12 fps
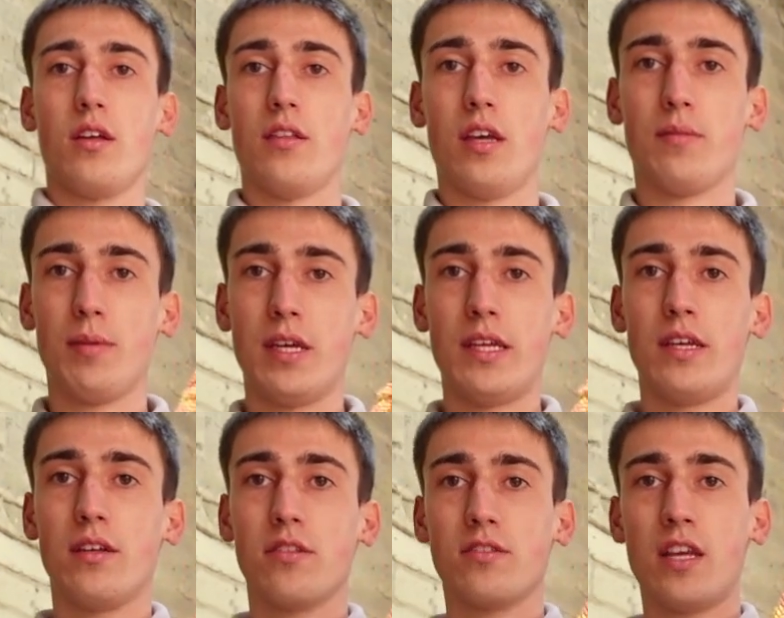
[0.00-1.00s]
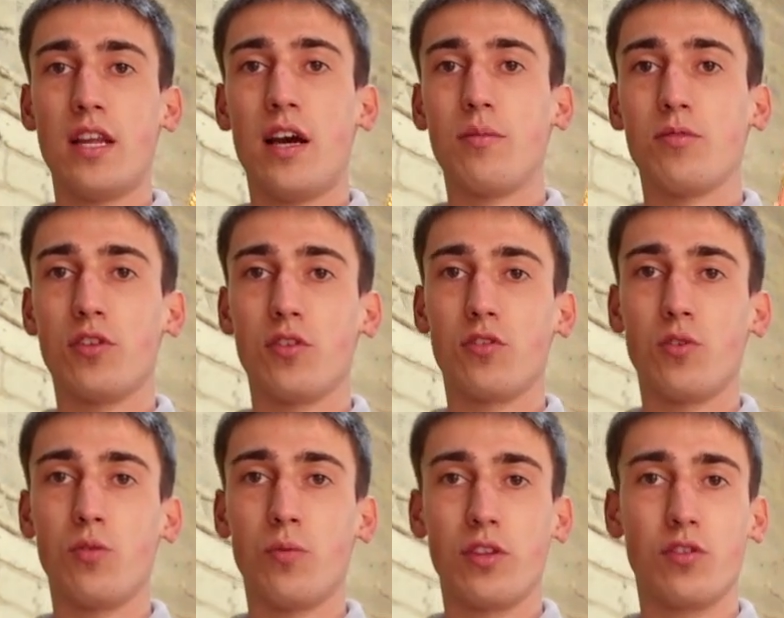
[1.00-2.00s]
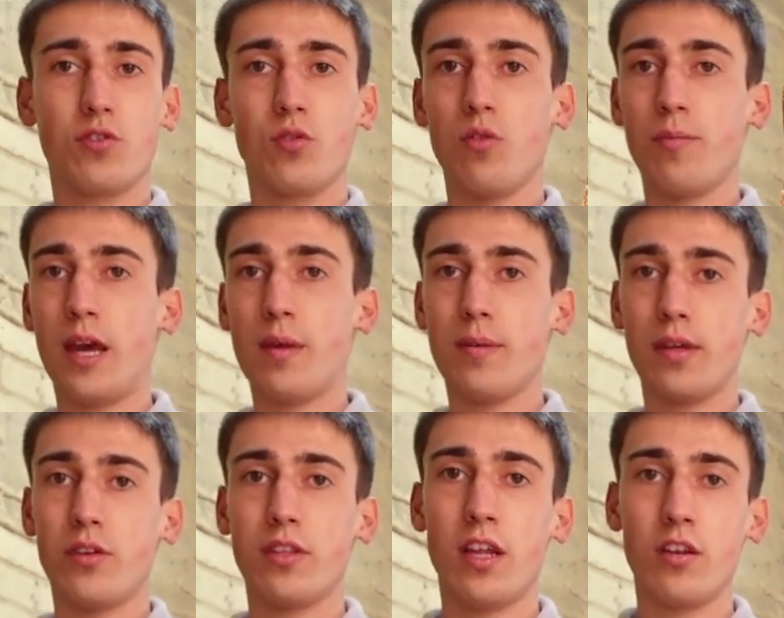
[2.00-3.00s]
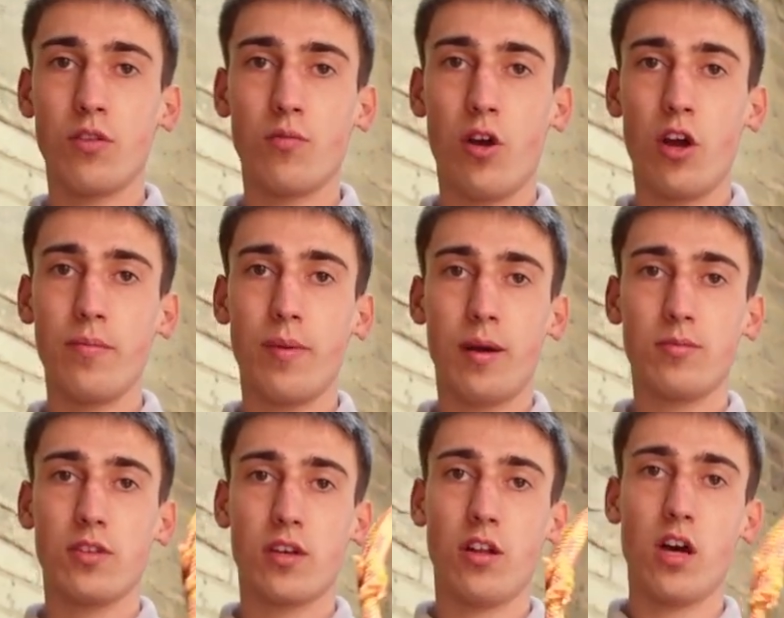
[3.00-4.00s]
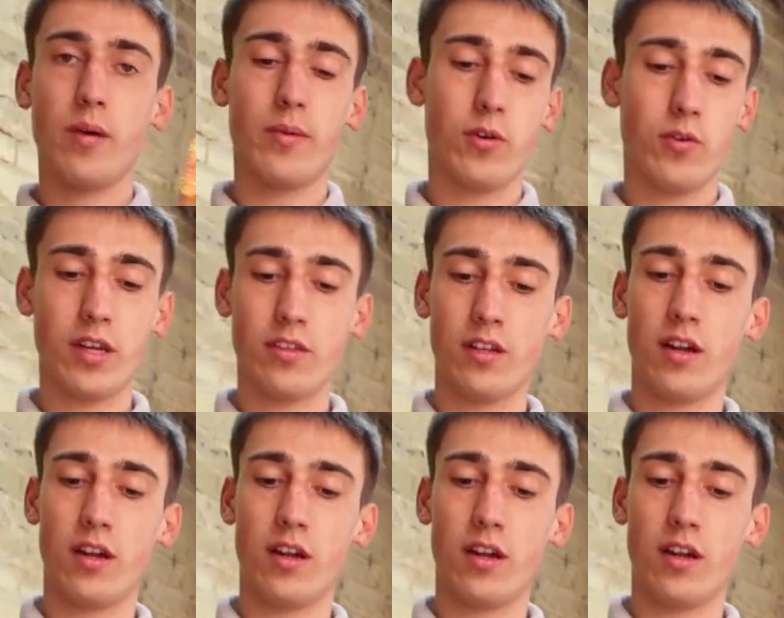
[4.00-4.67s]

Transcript: That can be sent up to the saw with a saw, maybe on the end of the rope up to the climber or anything